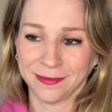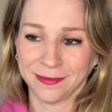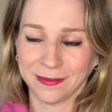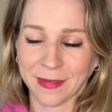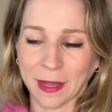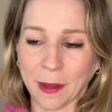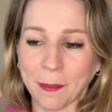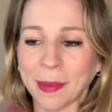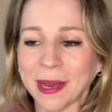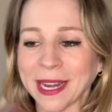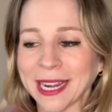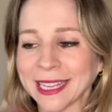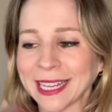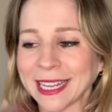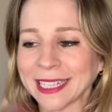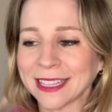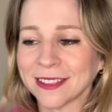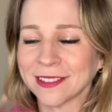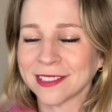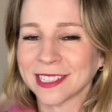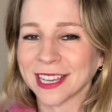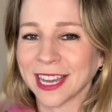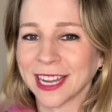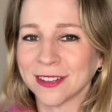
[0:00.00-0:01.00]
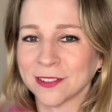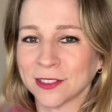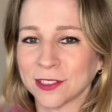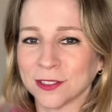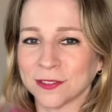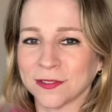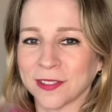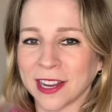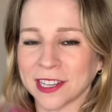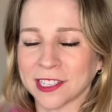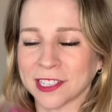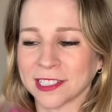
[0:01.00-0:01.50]
But I like this kind of
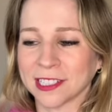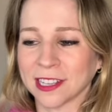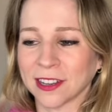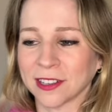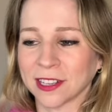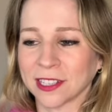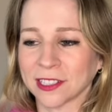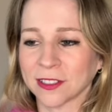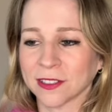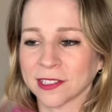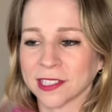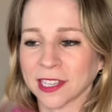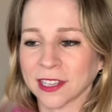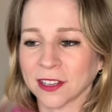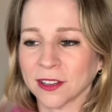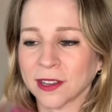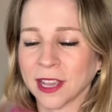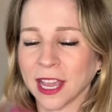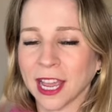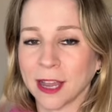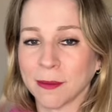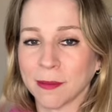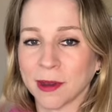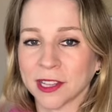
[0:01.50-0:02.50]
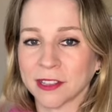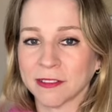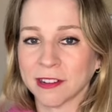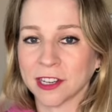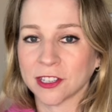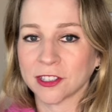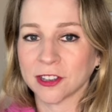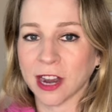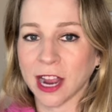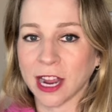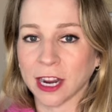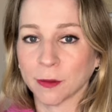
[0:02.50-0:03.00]
old-fashioned sounding, so I was like, okay, I'm on the right
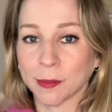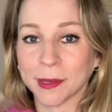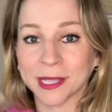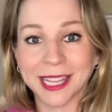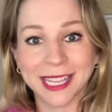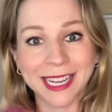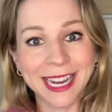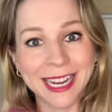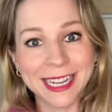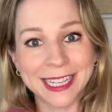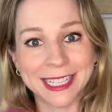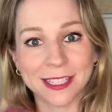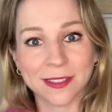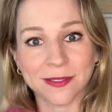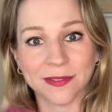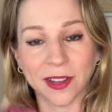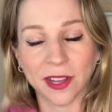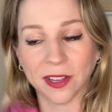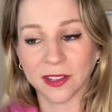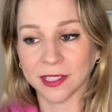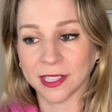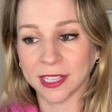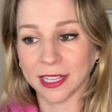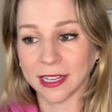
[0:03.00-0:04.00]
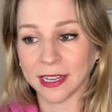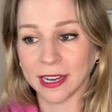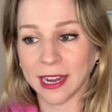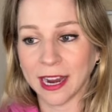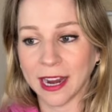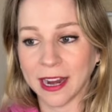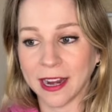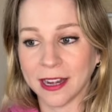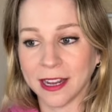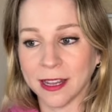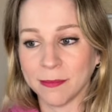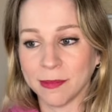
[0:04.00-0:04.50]
track. But then I just felt that
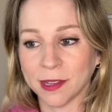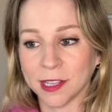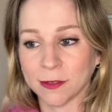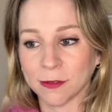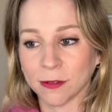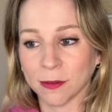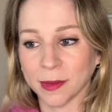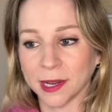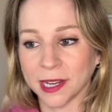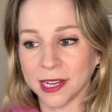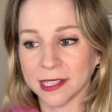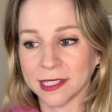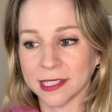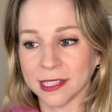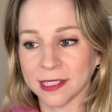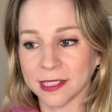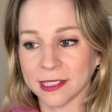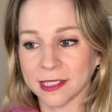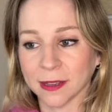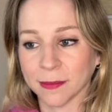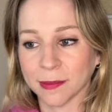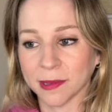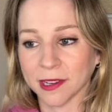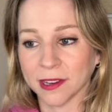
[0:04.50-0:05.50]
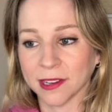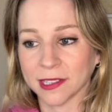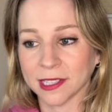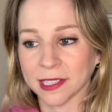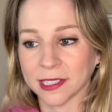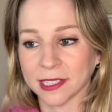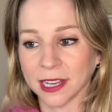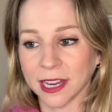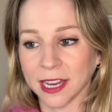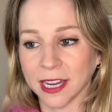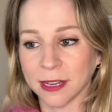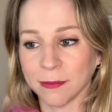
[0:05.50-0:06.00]
80 beats per minute, see this up here, it
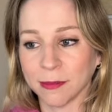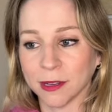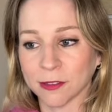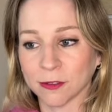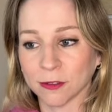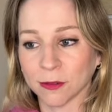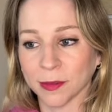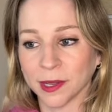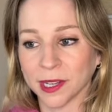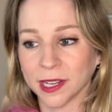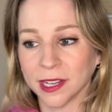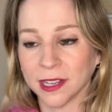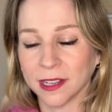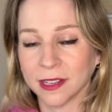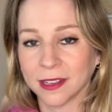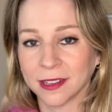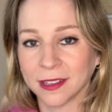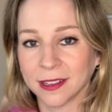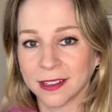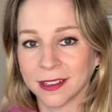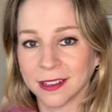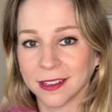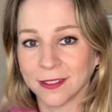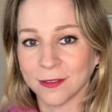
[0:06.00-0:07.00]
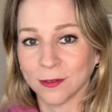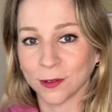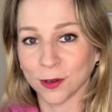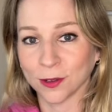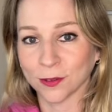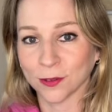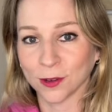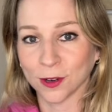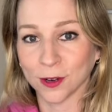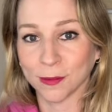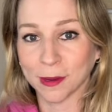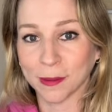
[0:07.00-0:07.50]
says 80 beats per minute,
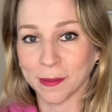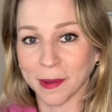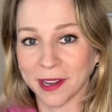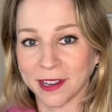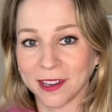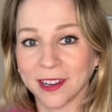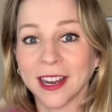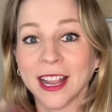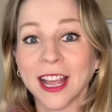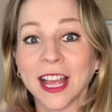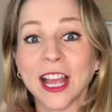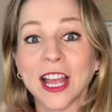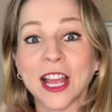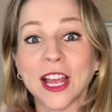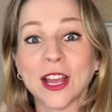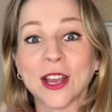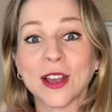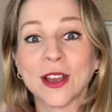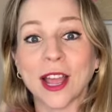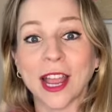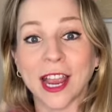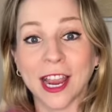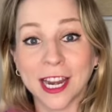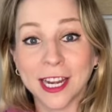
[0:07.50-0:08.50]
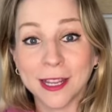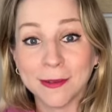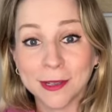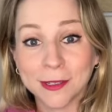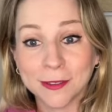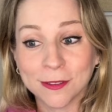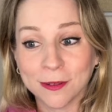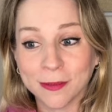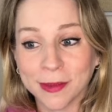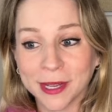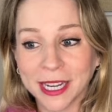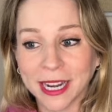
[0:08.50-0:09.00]
4/4 B minor. 80
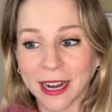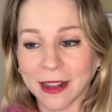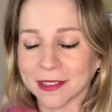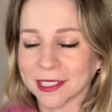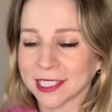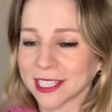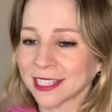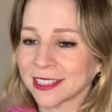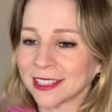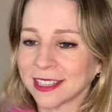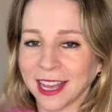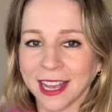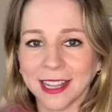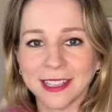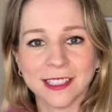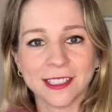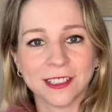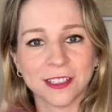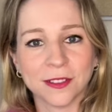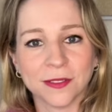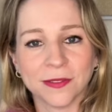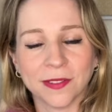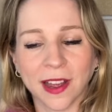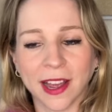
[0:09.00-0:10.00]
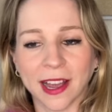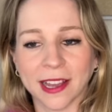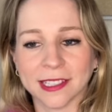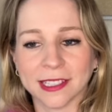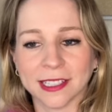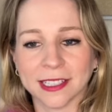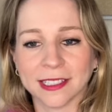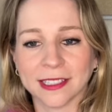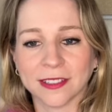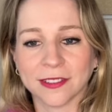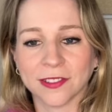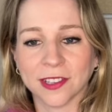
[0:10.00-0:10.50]
beats per minute, I was like, that's too fast,
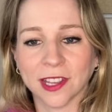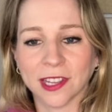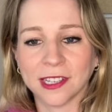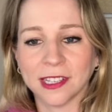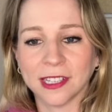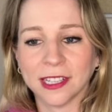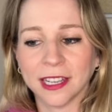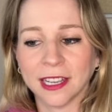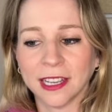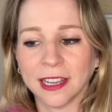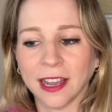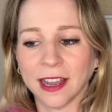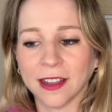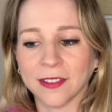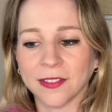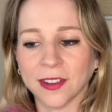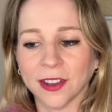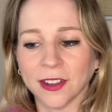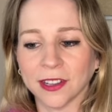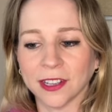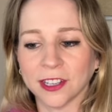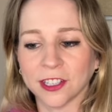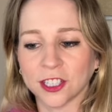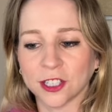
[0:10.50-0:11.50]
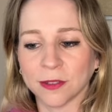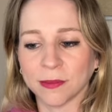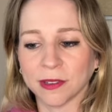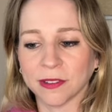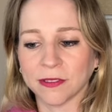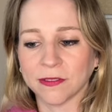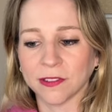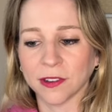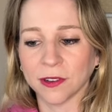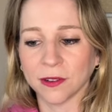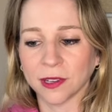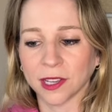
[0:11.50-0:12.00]
because suddenly I felt it should be
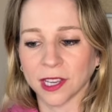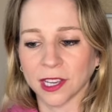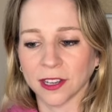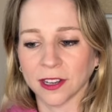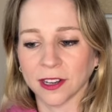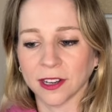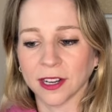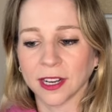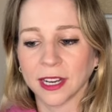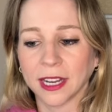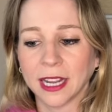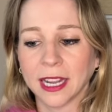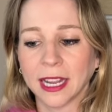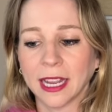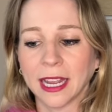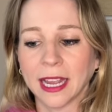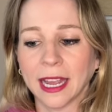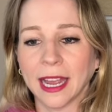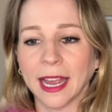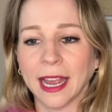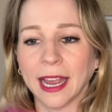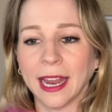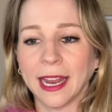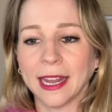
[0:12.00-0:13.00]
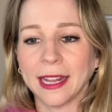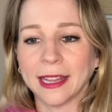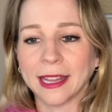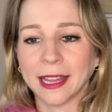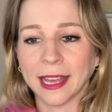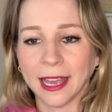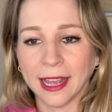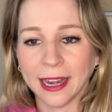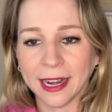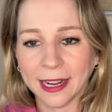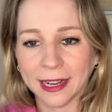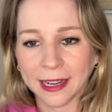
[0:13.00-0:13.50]
folkier. And
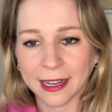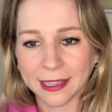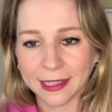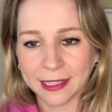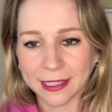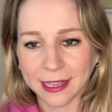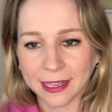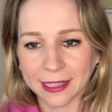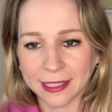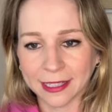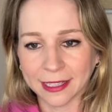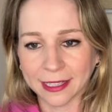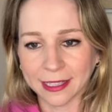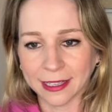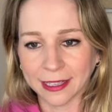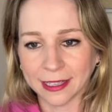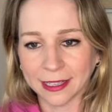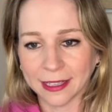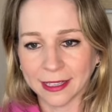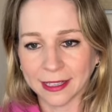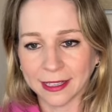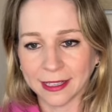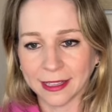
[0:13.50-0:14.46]
then I got the idea